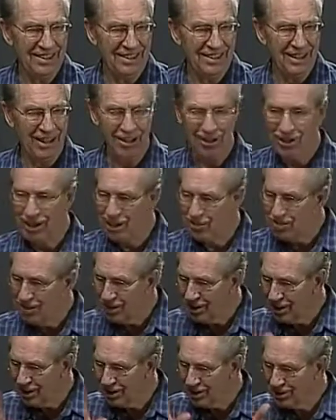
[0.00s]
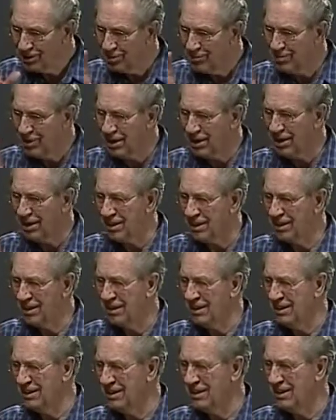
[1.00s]
Now keep all this in mind.
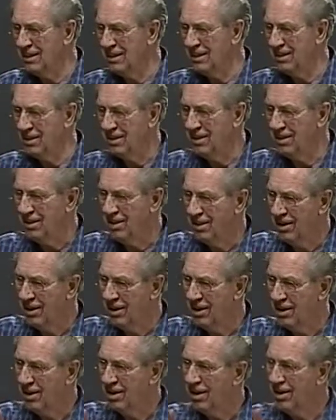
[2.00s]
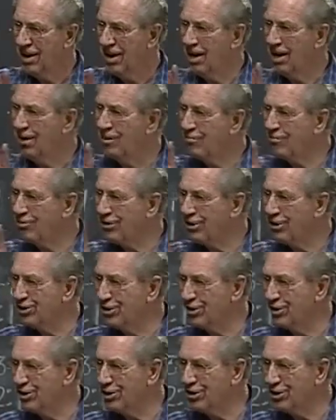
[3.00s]
Every
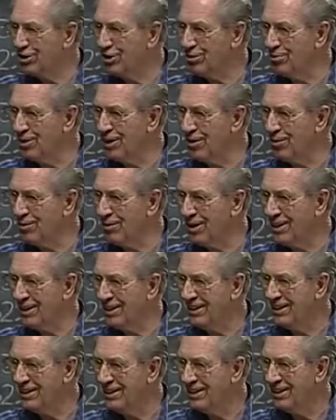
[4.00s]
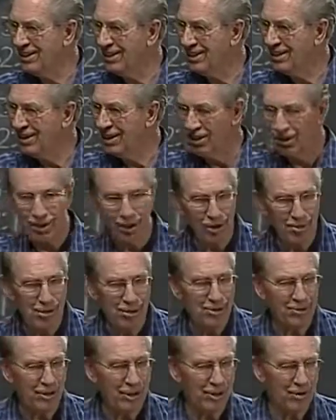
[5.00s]
Jew is to be a what? A
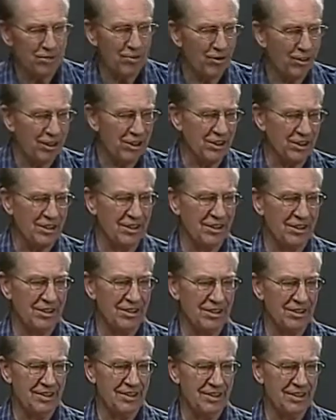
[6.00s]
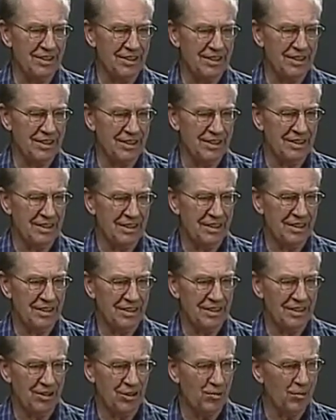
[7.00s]
go-between, a priest.
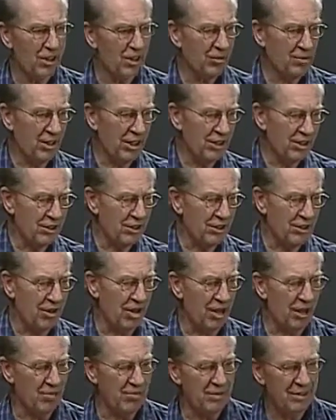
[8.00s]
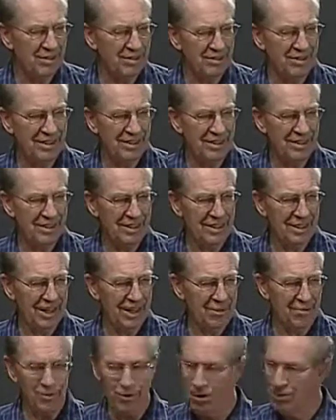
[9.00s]
No matter what his tribe.
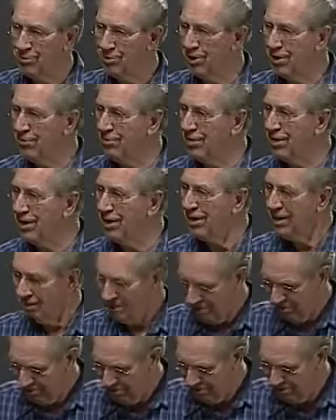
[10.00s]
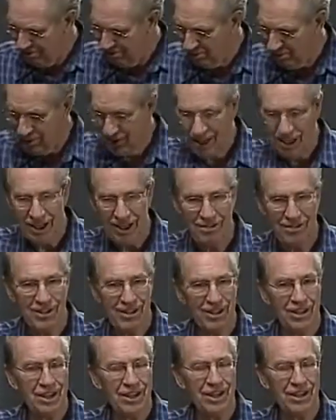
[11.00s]
And when would it be? When they have the
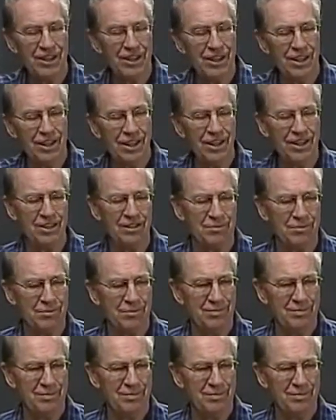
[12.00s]
king and the kingdom.